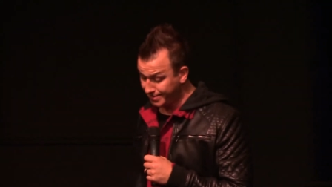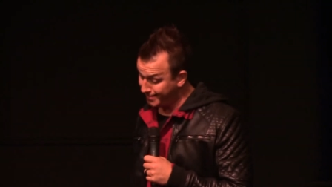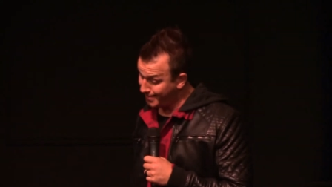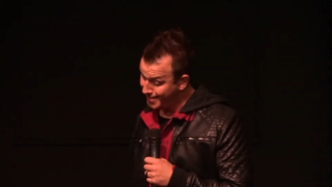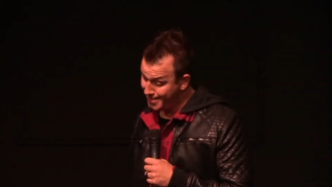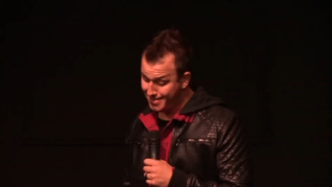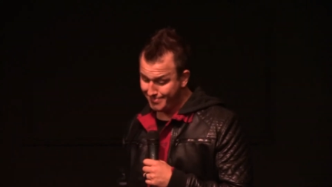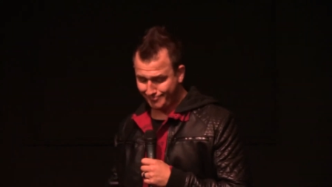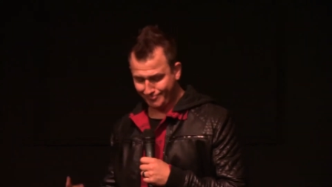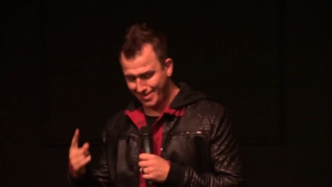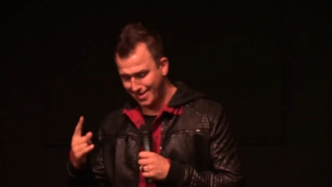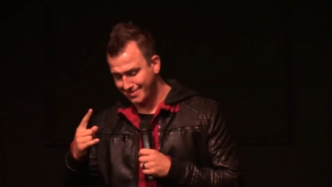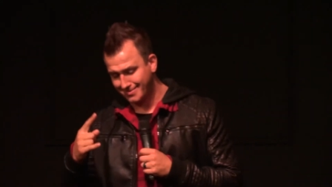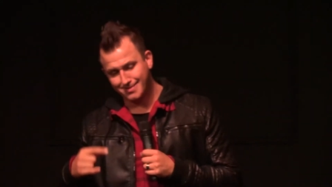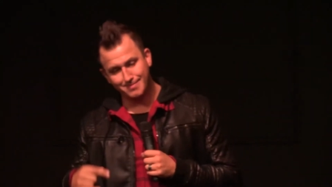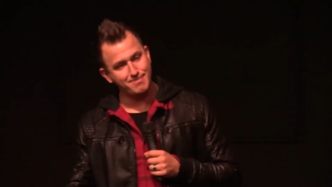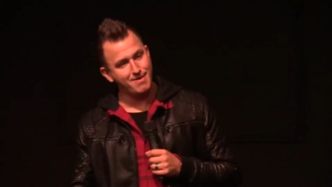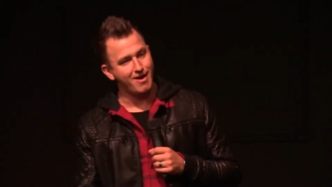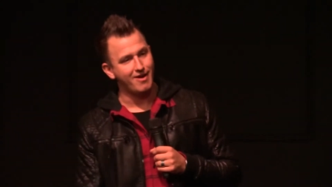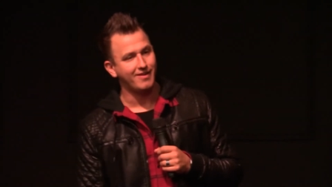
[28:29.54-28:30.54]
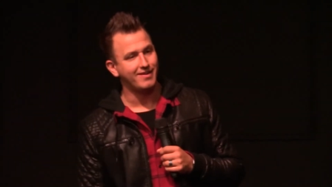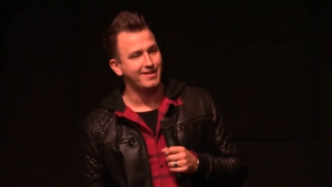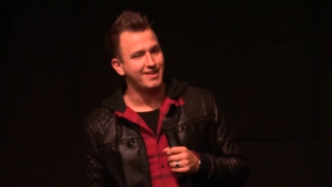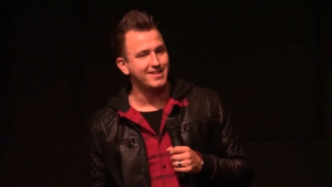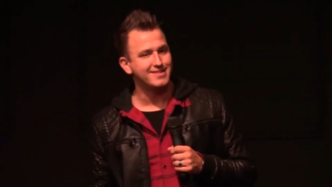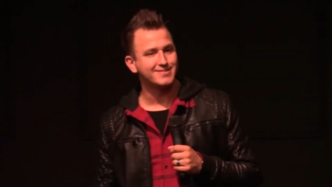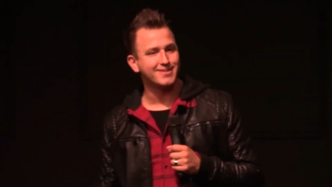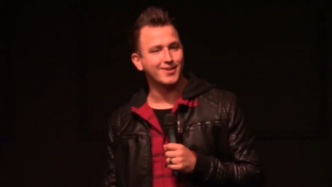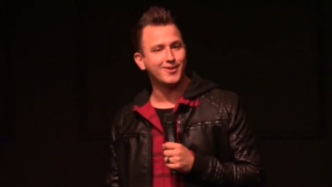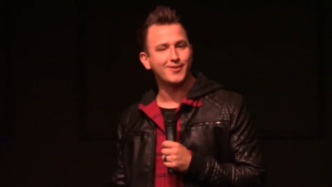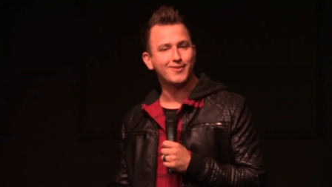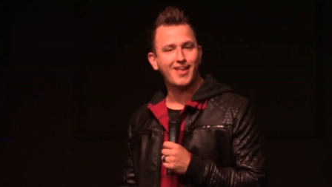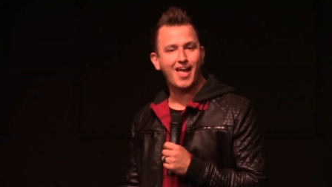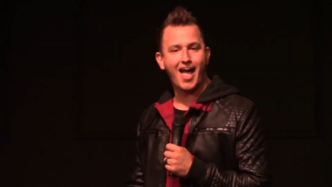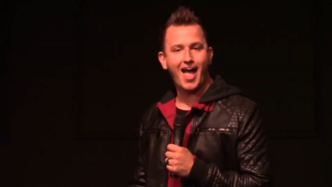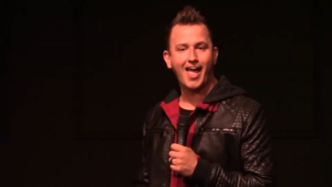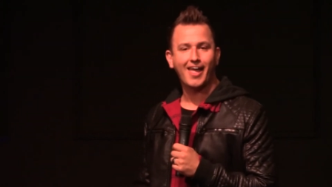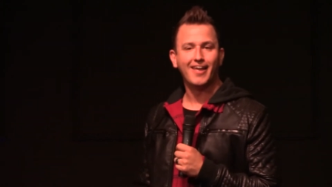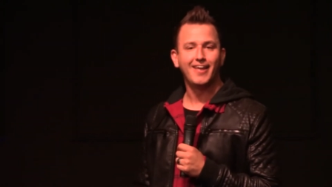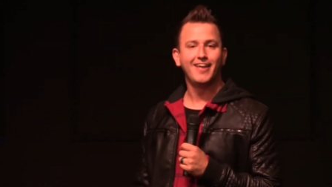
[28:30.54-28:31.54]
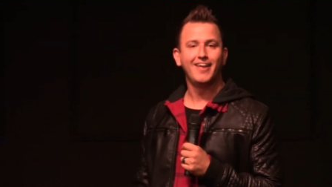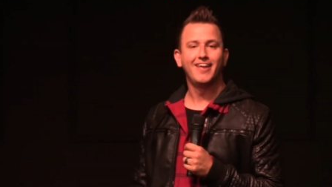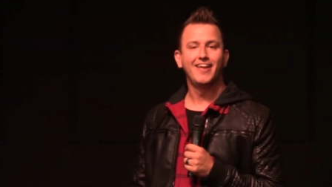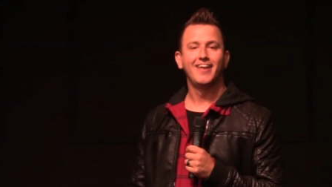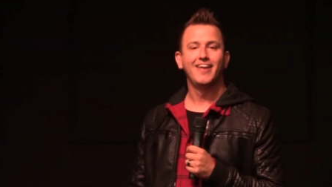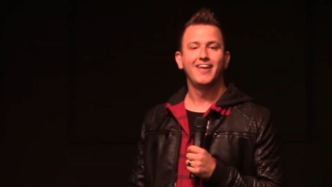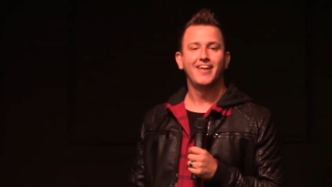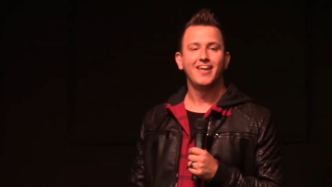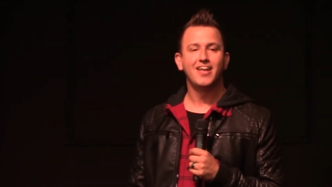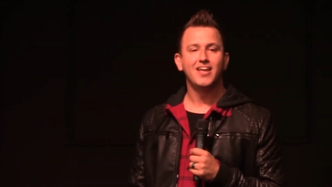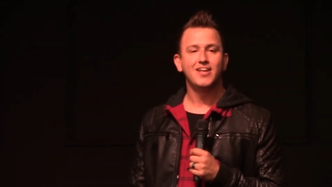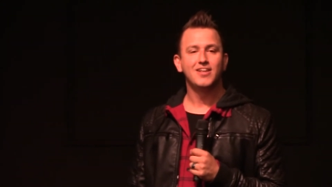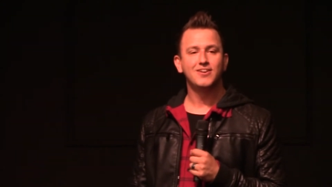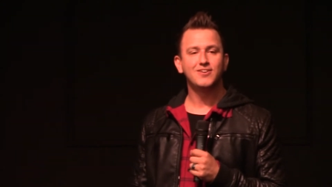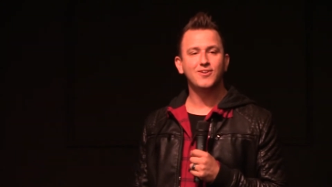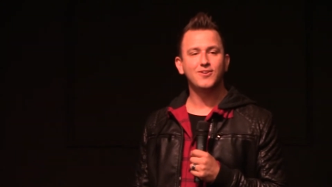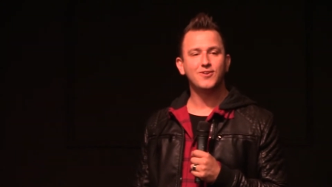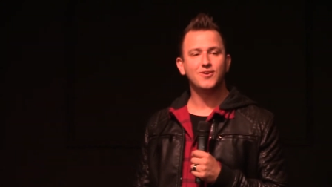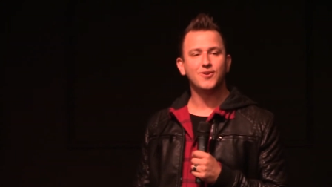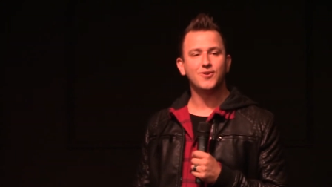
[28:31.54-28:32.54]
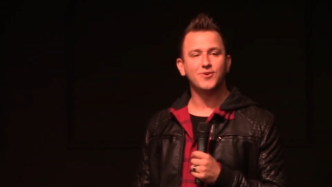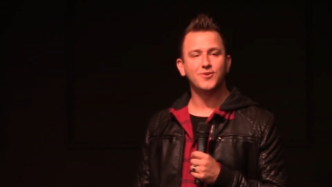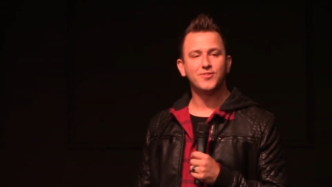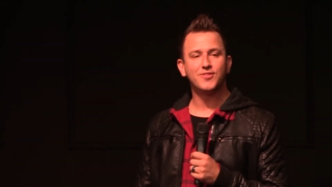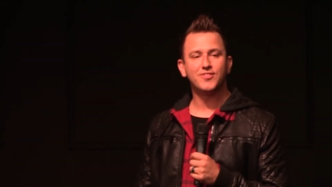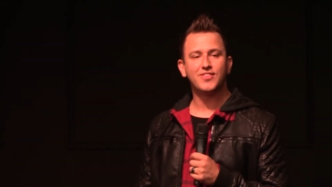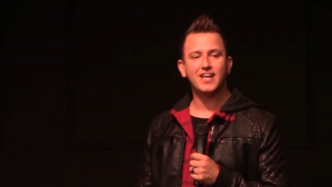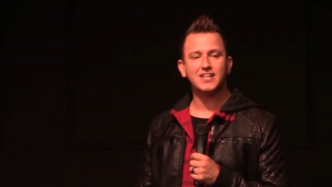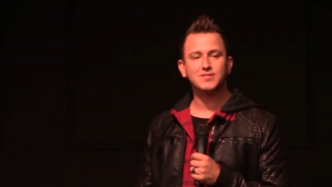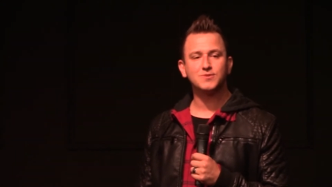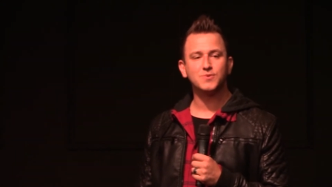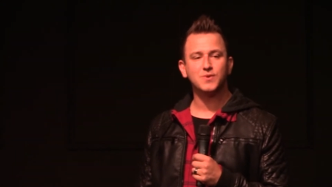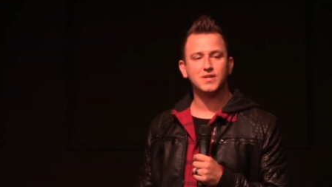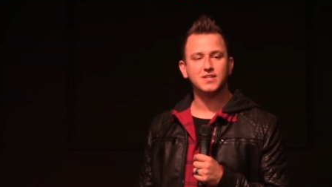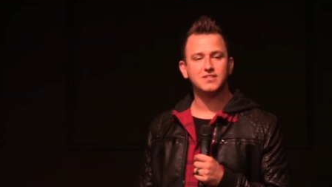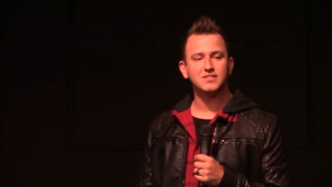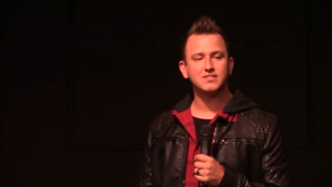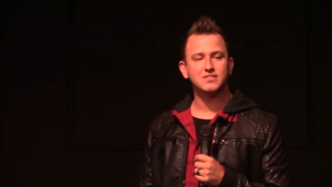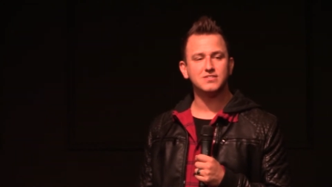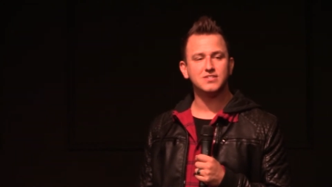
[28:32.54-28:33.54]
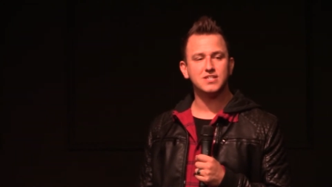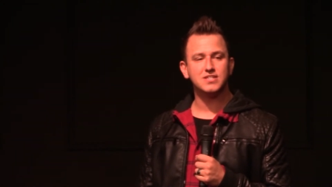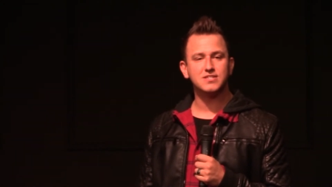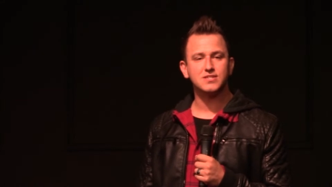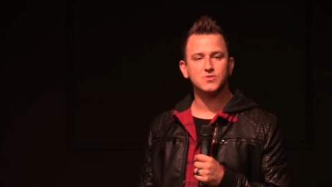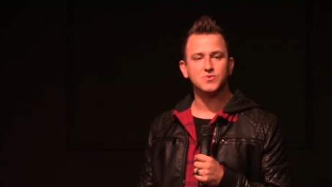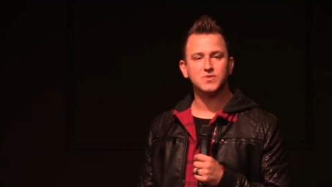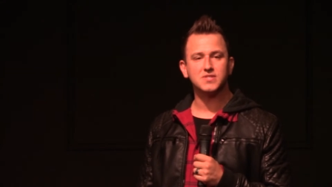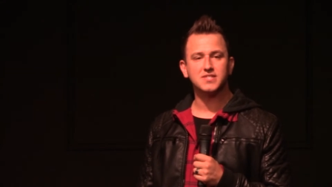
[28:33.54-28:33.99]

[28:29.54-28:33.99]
he, that's Samaritan. He's a good guy. No, no, no. That's what Jesus was